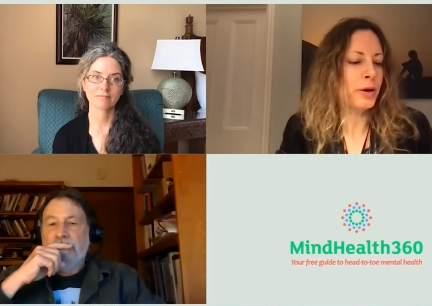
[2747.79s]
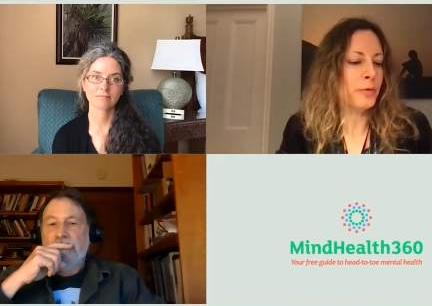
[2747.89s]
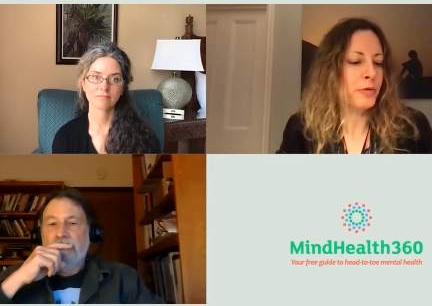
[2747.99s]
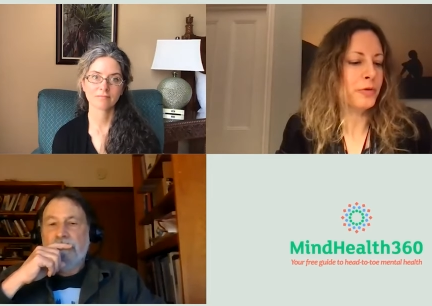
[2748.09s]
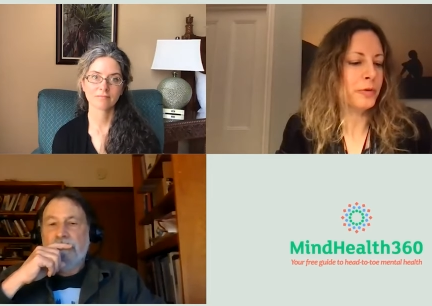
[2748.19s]
Speaker 1: I
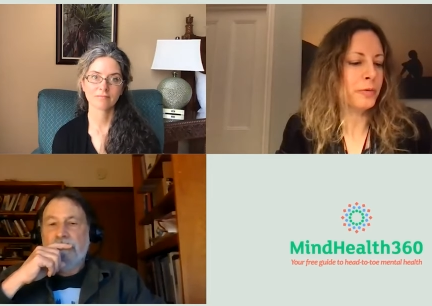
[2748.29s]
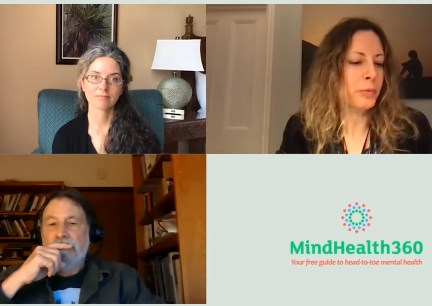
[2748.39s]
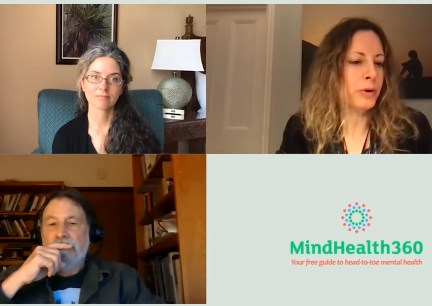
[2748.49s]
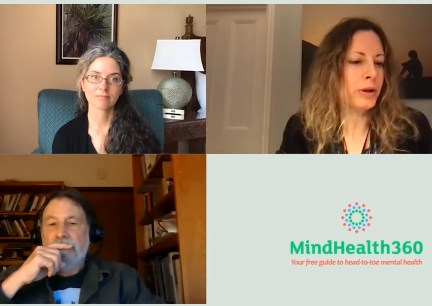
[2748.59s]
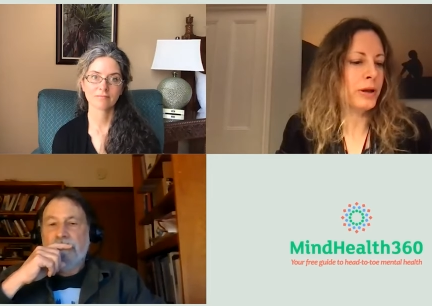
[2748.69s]
was
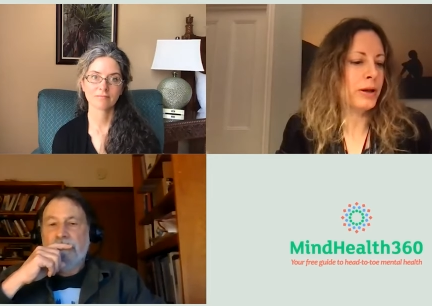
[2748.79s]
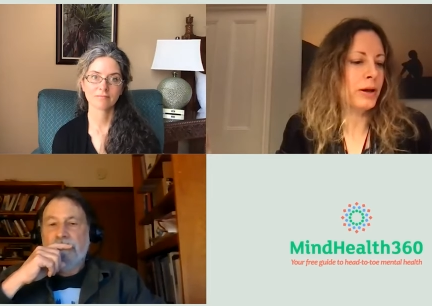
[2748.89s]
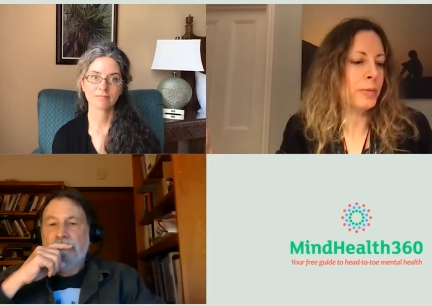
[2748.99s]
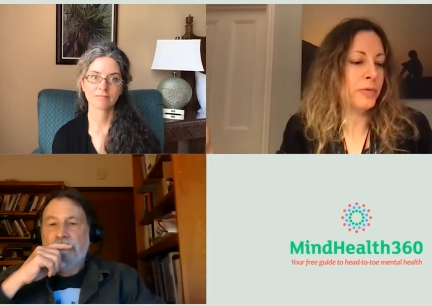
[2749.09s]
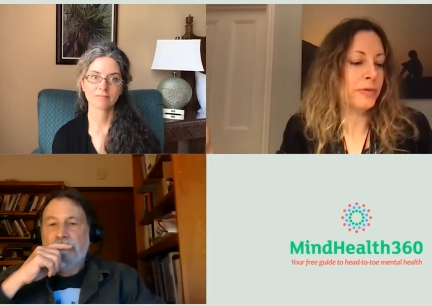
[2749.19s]
really
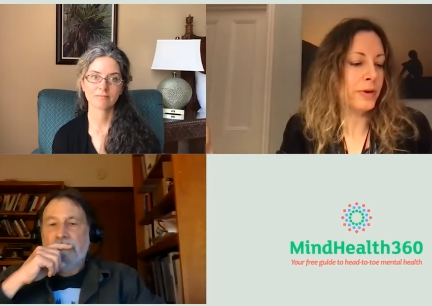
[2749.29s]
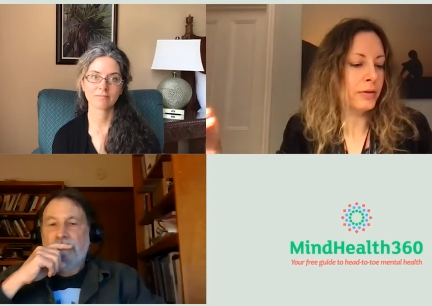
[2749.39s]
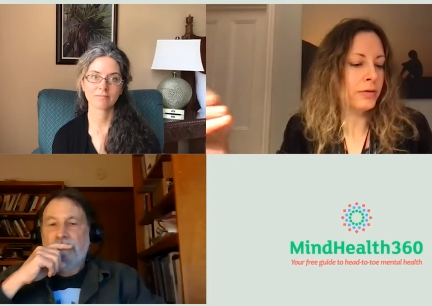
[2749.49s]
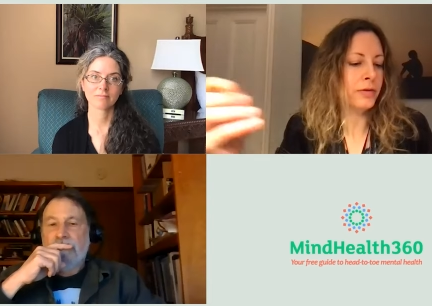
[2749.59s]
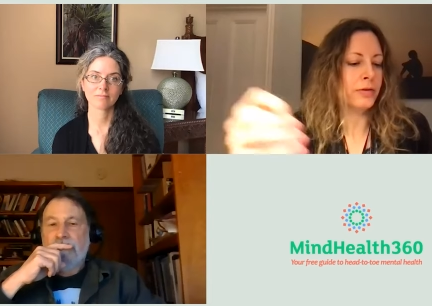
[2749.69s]

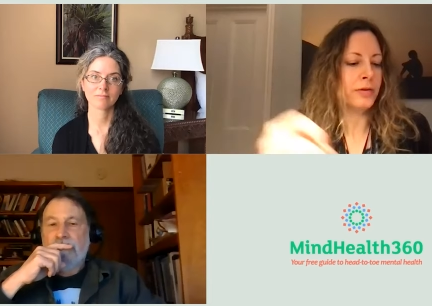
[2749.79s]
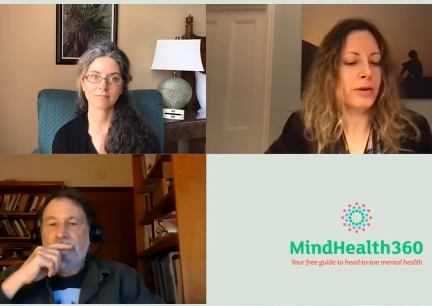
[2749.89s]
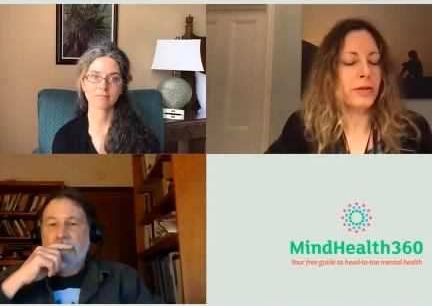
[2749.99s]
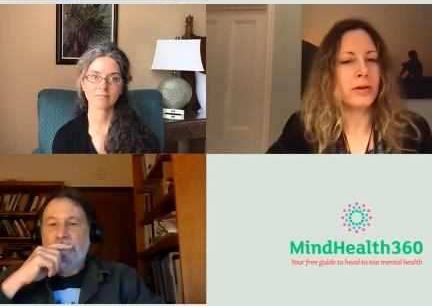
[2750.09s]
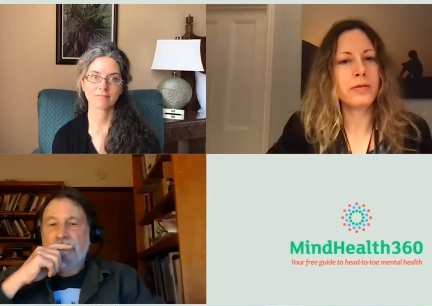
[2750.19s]
upset to
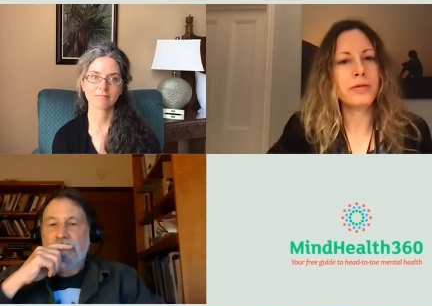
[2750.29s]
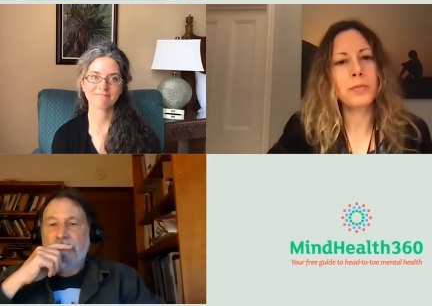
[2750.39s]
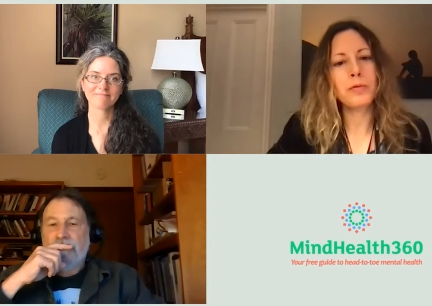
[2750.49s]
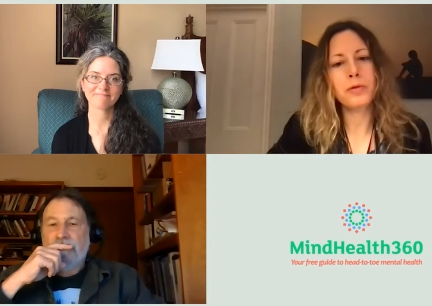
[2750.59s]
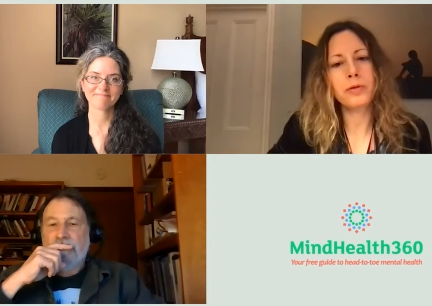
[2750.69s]
see that
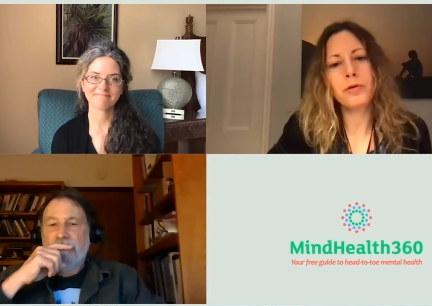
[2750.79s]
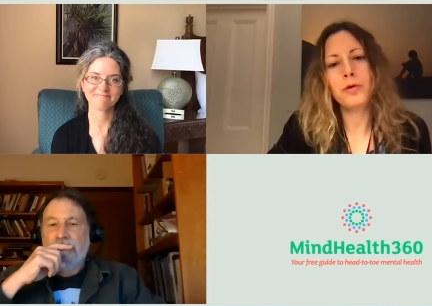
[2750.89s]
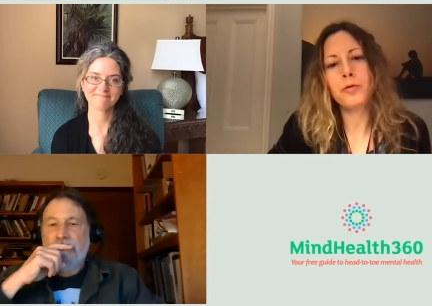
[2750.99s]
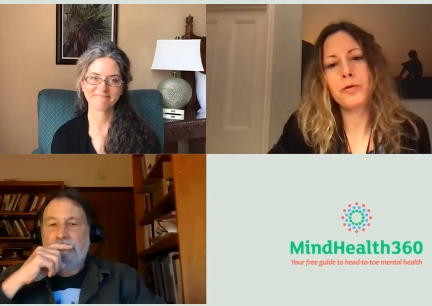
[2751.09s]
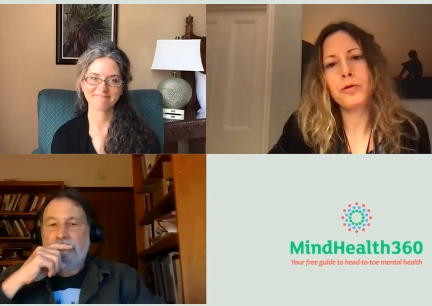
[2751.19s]
some of you
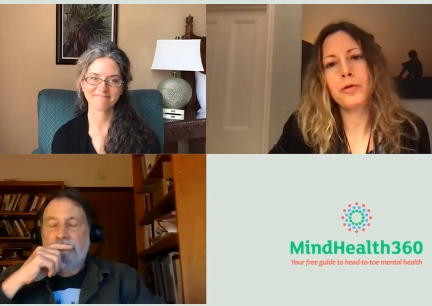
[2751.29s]
know you,